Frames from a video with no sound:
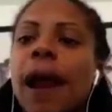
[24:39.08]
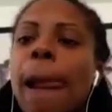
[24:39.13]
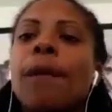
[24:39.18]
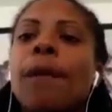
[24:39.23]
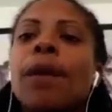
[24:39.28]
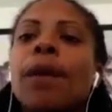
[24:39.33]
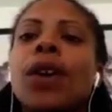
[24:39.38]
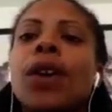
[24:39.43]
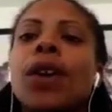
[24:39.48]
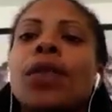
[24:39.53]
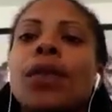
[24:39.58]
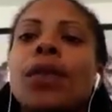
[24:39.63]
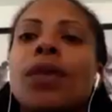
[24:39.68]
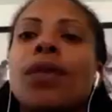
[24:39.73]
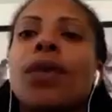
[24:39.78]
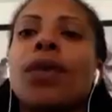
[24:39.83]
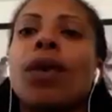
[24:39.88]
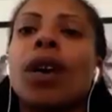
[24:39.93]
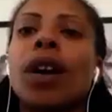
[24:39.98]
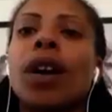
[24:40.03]
we go on the
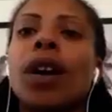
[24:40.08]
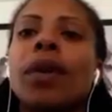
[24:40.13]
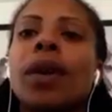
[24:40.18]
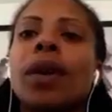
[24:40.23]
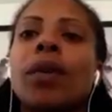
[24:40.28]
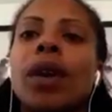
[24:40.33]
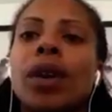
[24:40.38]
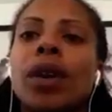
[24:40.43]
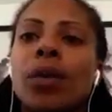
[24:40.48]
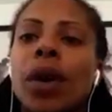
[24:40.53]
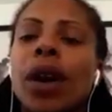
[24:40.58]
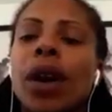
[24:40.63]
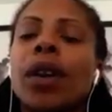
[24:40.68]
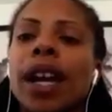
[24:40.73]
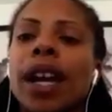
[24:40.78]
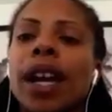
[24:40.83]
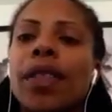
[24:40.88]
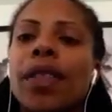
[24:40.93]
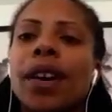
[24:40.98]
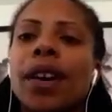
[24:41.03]
floor and we work well
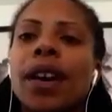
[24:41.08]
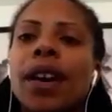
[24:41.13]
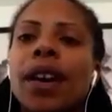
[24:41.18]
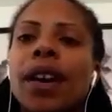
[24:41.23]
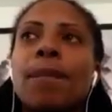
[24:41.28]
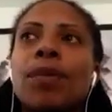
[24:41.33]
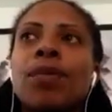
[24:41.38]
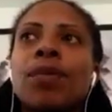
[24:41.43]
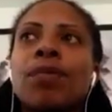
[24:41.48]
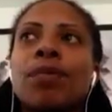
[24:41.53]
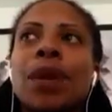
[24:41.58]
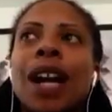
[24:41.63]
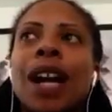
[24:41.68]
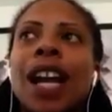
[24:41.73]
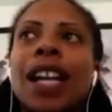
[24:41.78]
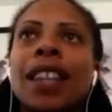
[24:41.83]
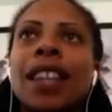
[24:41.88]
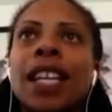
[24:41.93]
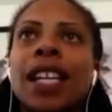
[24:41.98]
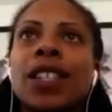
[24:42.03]
together. But
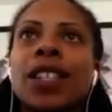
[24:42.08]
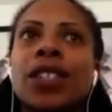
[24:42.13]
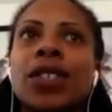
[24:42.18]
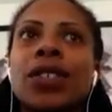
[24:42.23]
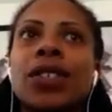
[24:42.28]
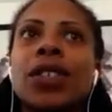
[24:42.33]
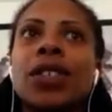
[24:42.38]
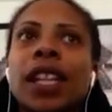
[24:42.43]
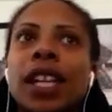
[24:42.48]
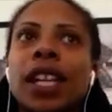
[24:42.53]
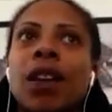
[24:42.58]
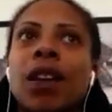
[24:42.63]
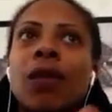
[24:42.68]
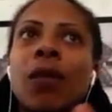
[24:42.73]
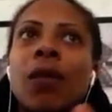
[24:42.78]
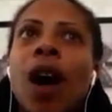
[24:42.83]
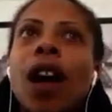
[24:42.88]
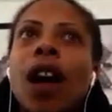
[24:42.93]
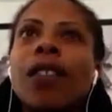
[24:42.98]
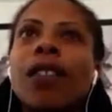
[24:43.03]
I think, too, the
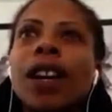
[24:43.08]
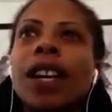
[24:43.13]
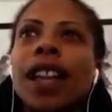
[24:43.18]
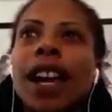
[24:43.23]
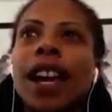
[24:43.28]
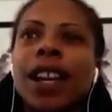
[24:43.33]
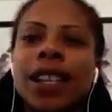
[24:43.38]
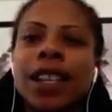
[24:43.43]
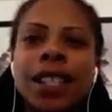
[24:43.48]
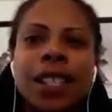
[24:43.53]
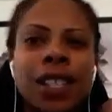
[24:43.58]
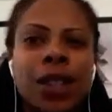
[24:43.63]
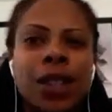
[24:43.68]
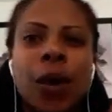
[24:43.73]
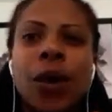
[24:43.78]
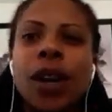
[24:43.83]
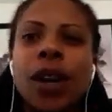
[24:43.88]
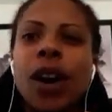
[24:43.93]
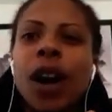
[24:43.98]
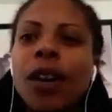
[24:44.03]
camaraderie that's
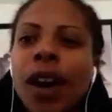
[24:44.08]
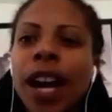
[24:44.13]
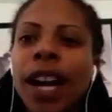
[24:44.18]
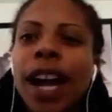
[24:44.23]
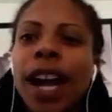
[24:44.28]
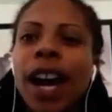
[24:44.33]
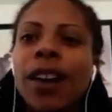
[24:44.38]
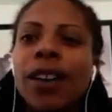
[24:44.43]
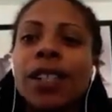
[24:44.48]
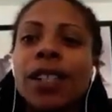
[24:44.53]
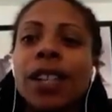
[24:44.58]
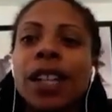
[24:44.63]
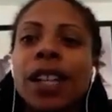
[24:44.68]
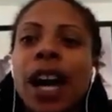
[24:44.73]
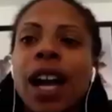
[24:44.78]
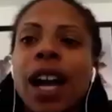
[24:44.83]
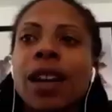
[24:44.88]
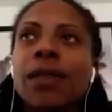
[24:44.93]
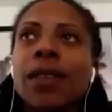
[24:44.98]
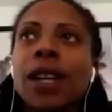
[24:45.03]
going on right now is a
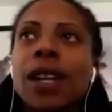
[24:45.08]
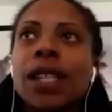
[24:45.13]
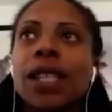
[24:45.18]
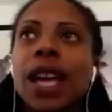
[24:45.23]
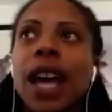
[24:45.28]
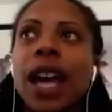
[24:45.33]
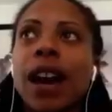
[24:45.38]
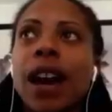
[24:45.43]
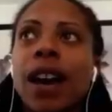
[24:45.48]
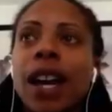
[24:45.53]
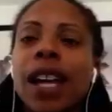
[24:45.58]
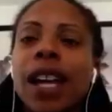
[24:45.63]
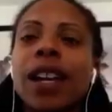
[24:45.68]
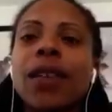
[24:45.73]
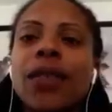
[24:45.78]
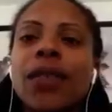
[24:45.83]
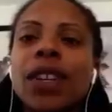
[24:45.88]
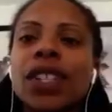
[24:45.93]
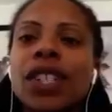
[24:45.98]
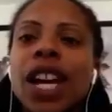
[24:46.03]
lot of us that are in
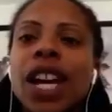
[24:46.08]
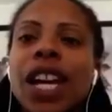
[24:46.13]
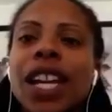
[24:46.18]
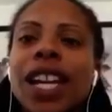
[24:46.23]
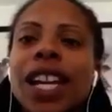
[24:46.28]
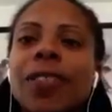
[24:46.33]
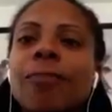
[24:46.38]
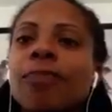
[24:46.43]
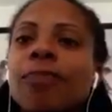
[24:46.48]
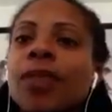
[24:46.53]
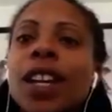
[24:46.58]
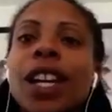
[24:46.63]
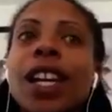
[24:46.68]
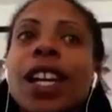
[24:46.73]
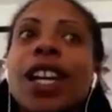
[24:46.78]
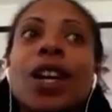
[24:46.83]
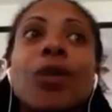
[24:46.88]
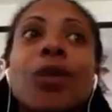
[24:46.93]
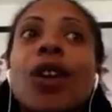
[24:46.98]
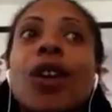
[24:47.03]
officiating,
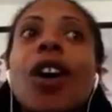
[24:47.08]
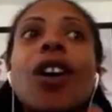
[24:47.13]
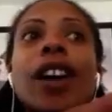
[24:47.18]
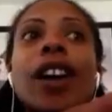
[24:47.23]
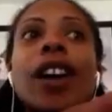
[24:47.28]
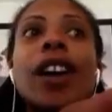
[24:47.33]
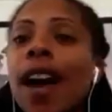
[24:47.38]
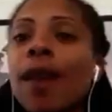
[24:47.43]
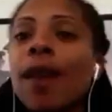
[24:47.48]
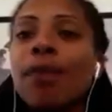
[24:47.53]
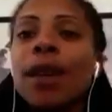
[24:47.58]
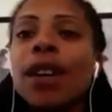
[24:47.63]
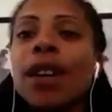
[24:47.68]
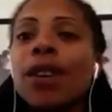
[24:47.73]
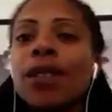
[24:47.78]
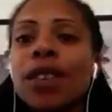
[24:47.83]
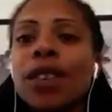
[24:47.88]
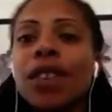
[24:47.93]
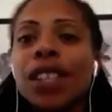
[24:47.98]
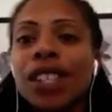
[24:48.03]
we're all camping
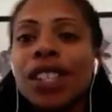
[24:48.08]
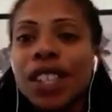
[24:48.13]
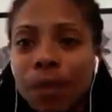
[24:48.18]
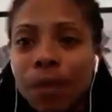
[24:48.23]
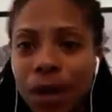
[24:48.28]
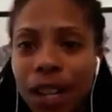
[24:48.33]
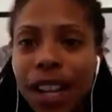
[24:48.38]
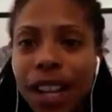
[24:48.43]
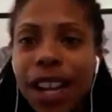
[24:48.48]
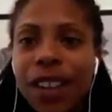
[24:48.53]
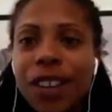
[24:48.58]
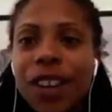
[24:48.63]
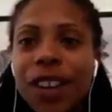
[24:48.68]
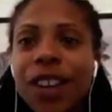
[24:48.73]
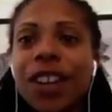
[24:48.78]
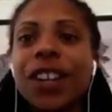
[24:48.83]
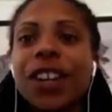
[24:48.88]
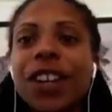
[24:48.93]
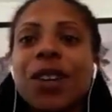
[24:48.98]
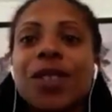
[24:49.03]
over the summer
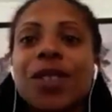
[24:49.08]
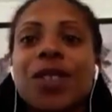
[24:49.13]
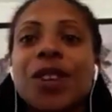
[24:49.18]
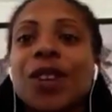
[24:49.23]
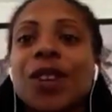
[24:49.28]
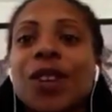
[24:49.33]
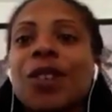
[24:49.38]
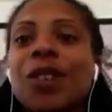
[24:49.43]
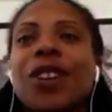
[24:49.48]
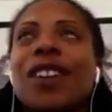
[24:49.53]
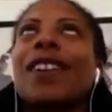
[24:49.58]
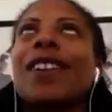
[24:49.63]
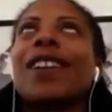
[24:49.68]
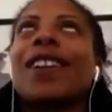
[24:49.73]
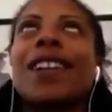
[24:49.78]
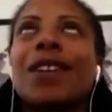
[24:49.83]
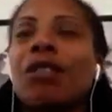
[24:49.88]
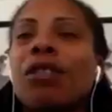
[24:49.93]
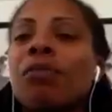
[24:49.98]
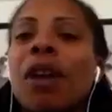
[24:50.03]
together, so
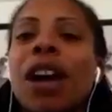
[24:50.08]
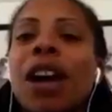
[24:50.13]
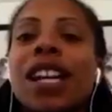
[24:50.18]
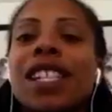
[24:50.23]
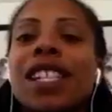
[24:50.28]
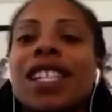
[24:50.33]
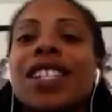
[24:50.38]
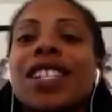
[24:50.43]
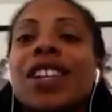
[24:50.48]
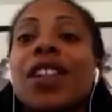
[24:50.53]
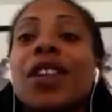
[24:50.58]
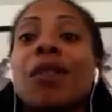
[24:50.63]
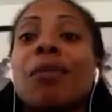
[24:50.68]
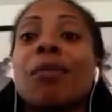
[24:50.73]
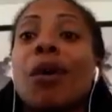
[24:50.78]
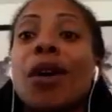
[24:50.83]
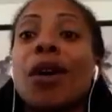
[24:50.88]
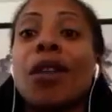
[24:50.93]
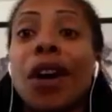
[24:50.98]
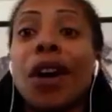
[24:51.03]
we probably see each other
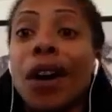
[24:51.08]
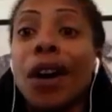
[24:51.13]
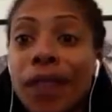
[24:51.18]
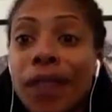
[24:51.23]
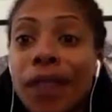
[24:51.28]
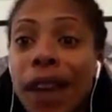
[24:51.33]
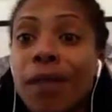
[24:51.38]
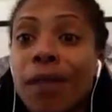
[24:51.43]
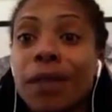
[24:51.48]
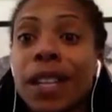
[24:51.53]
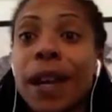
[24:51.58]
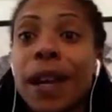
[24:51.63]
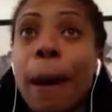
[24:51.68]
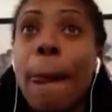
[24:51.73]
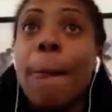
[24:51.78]
more than our family.